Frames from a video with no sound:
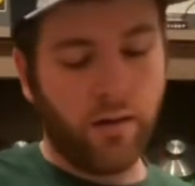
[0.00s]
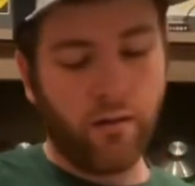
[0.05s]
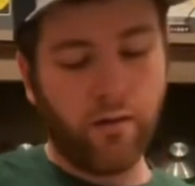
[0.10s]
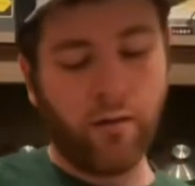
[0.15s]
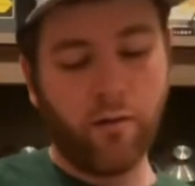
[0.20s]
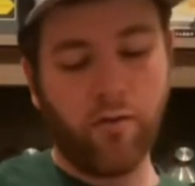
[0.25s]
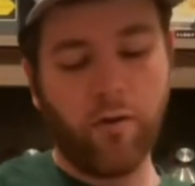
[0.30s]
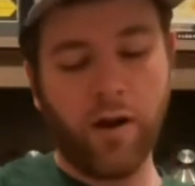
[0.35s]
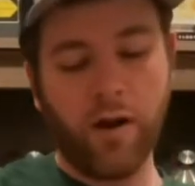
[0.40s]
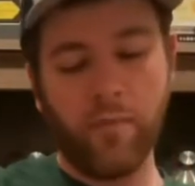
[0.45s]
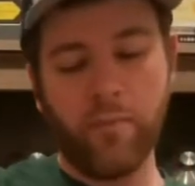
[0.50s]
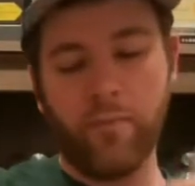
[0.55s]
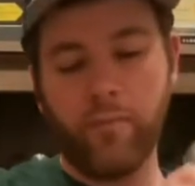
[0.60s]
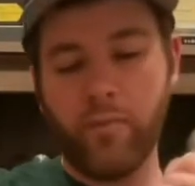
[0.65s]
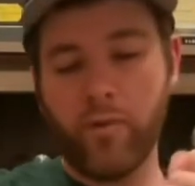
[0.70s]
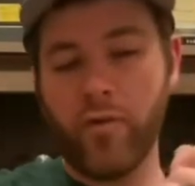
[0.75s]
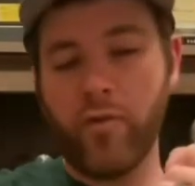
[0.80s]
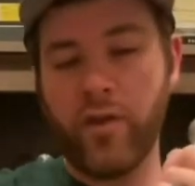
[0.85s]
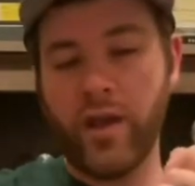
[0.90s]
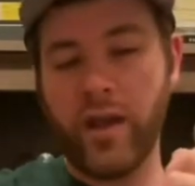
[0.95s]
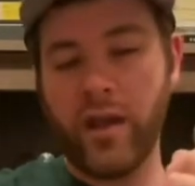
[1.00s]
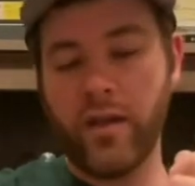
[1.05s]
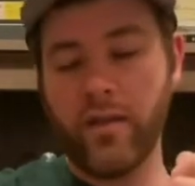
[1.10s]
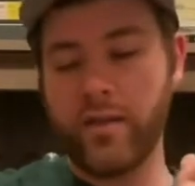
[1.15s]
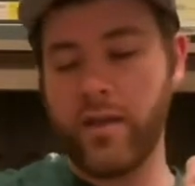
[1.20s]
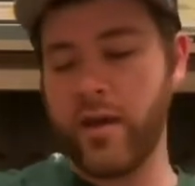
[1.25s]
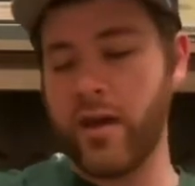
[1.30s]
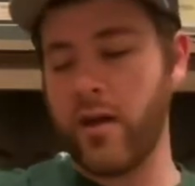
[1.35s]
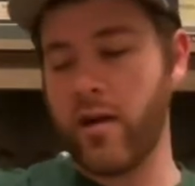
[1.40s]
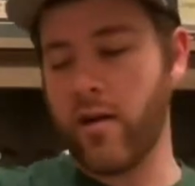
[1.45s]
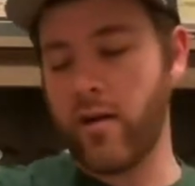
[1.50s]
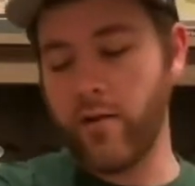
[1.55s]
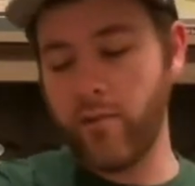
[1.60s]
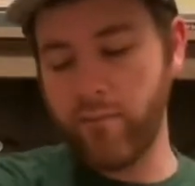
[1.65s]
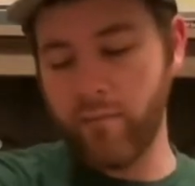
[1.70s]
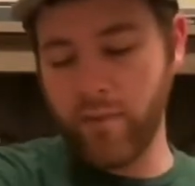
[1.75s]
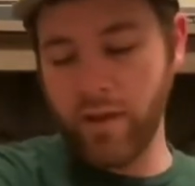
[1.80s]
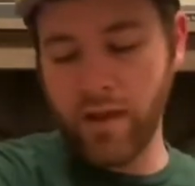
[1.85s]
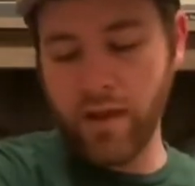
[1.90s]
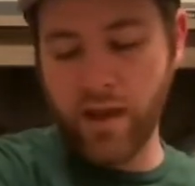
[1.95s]
grab both hands here,
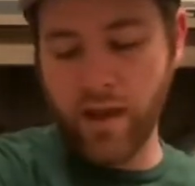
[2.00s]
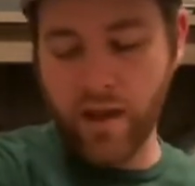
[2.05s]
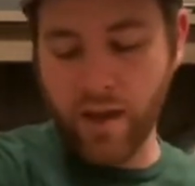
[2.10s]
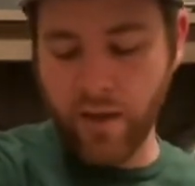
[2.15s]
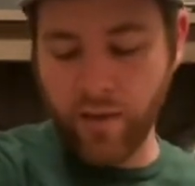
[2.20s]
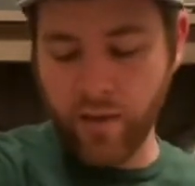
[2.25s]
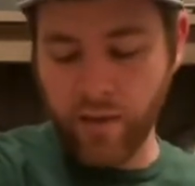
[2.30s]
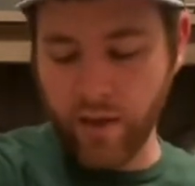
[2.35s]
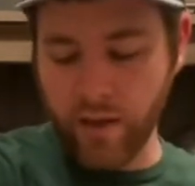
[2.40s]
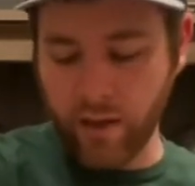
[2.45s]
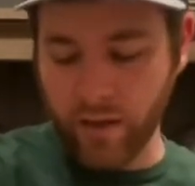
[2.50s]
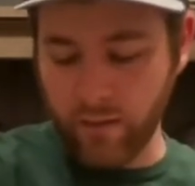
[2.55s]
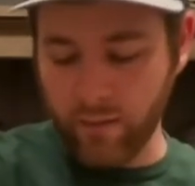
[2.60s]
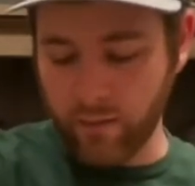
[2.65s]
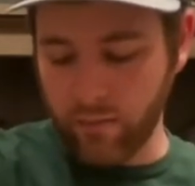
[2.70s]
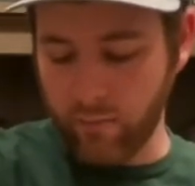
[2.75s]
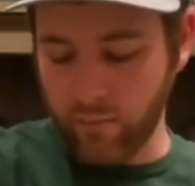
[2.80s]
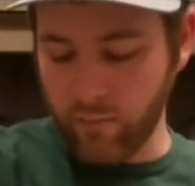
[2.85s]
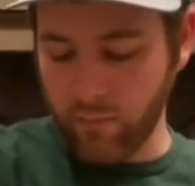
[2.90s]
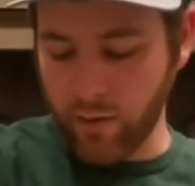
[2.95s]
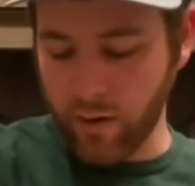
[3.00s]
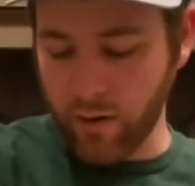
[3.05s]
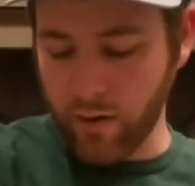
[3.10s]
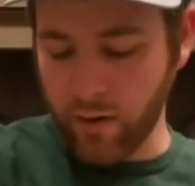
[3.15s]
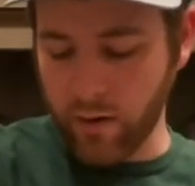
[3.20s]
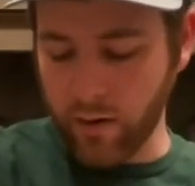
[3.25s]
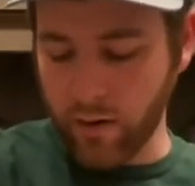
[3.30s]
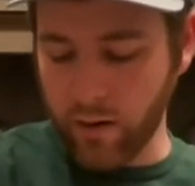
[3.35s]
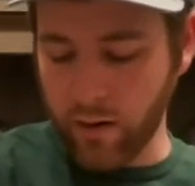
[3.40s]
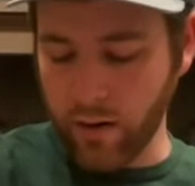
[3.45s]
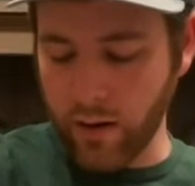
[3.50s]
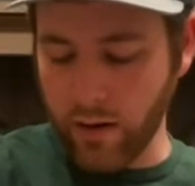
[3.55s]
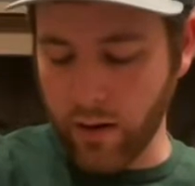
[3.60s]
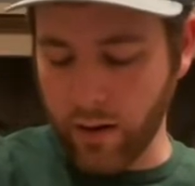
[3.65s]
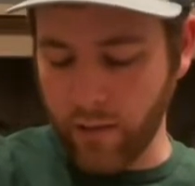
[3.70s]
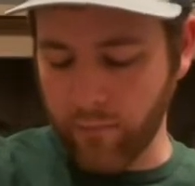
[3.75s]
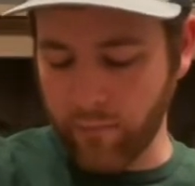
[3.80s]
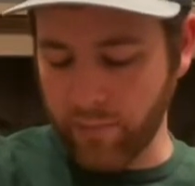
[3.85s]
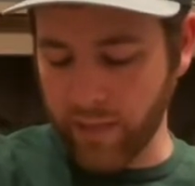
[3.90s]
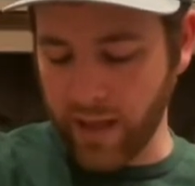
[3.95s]
and then
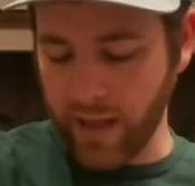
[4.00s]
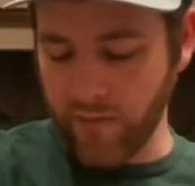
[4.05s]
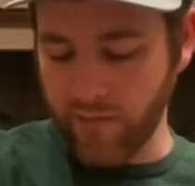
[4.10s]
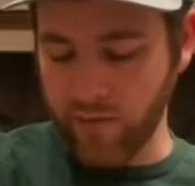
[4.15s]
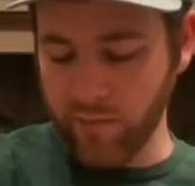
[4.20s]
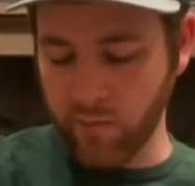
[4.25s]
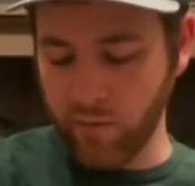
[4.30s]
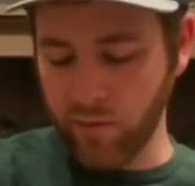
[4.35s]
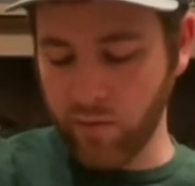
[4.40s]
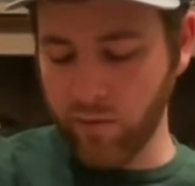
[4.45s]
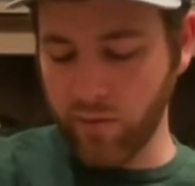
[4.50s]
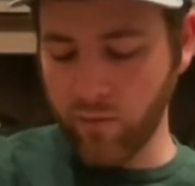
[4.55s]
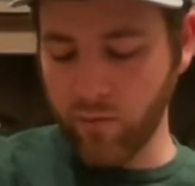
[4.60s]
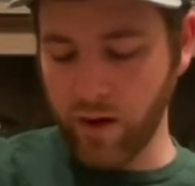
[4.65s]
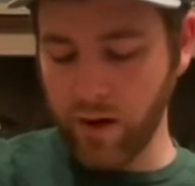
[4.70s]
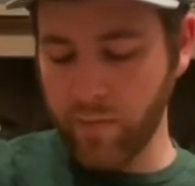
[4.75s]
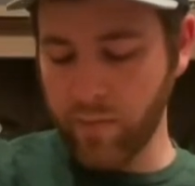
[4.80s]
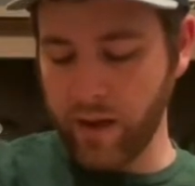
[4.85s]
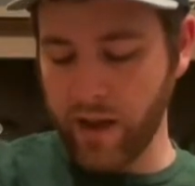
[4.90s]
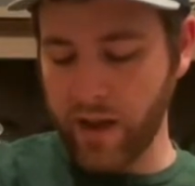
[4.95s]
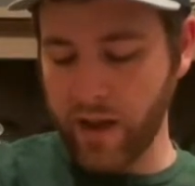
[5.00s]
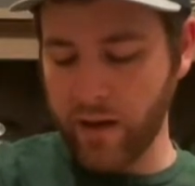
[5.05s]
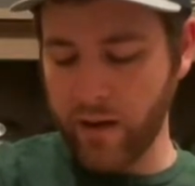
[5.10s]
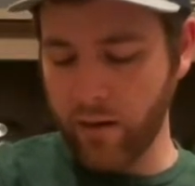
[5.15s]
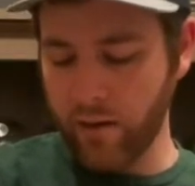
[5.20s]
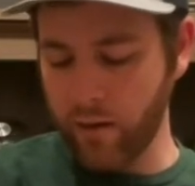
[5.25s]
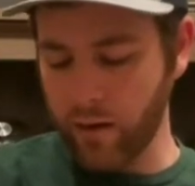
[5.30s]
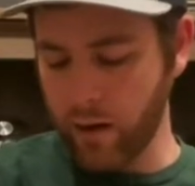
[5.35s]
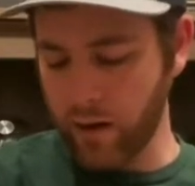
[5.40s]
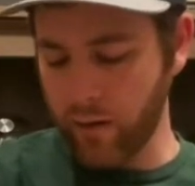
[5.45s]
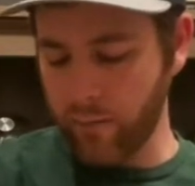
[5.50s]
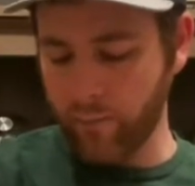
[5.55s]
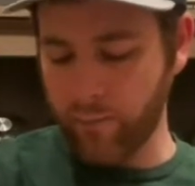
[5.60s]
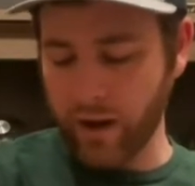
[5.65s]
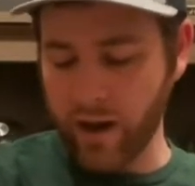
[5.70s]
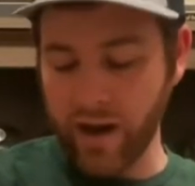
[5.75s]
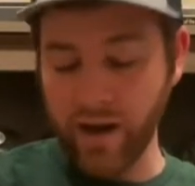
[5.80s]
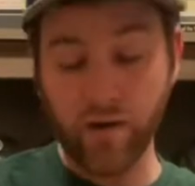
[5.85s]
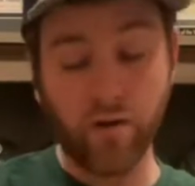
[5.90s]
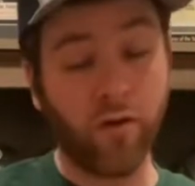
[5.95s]
have the balloon right
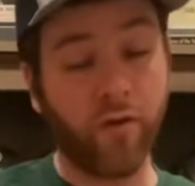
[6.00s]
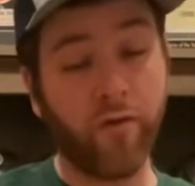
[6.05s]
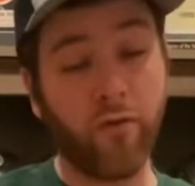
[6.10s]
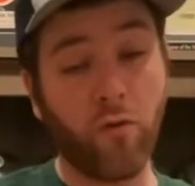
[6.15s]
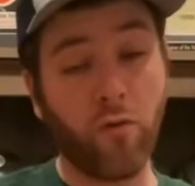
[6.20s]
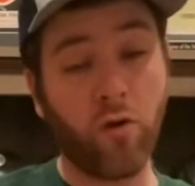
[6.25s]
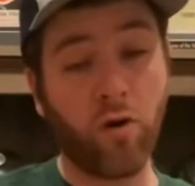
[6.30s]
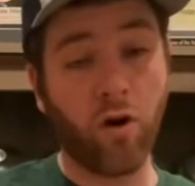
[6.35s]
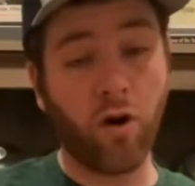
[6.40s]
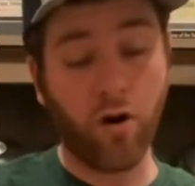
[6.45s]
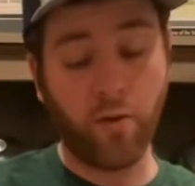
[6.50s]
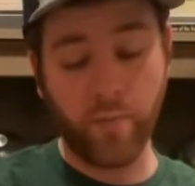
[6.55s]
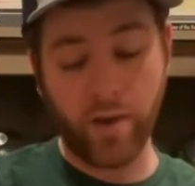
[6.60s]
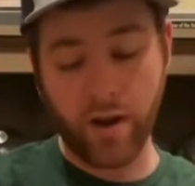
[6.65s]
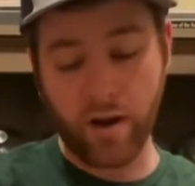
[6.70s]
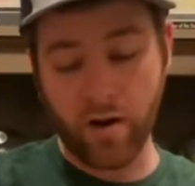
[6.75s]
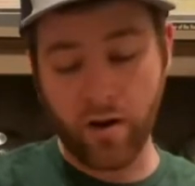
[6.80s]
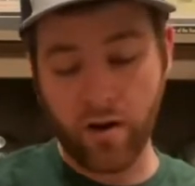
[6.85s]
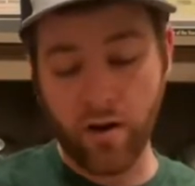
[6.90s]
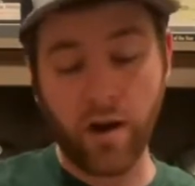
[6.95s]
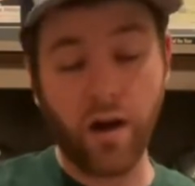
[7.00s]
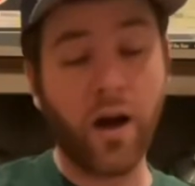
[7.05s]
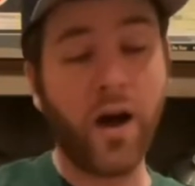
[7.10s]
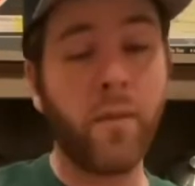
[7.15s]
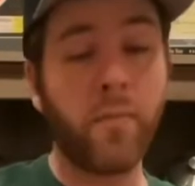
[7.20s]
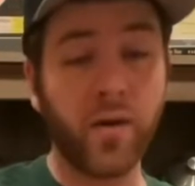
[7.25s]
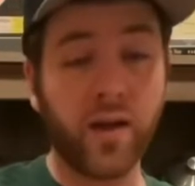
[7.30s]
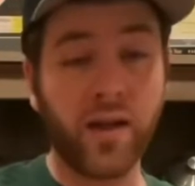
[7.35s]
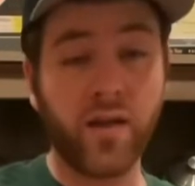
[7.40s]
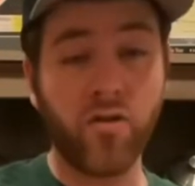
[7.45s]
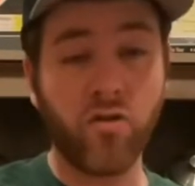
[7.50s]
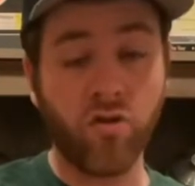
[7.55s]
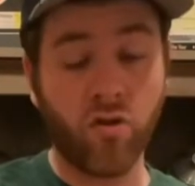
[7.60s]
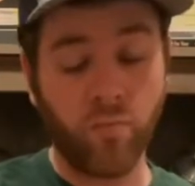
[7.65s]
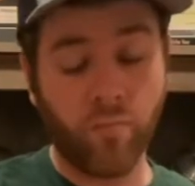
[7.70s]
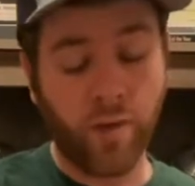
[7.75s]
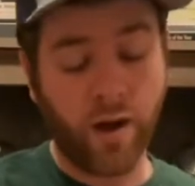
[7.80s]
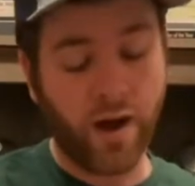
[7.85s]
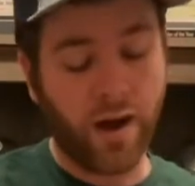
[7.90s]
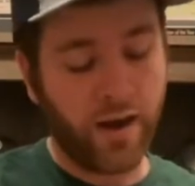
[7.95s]
behind your forearm here, up against your
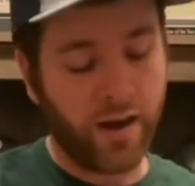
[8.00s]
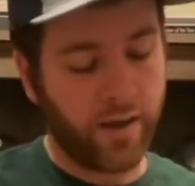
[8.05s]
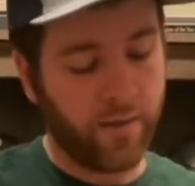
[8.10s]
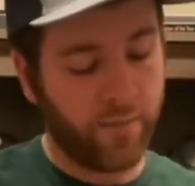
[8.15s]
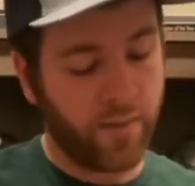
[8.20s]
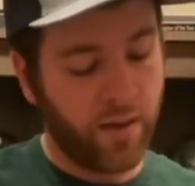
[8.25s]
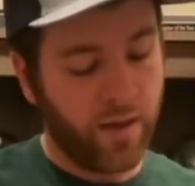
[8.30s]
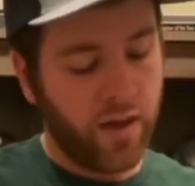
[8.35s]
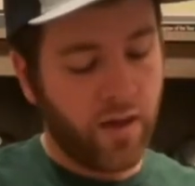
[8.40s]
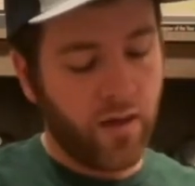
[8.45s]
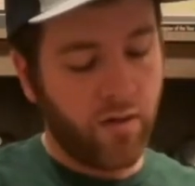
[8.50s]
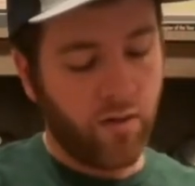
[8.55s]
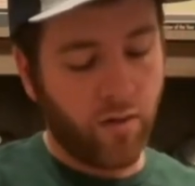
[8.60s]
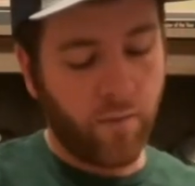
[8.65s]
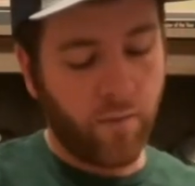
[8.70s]
body. So I'm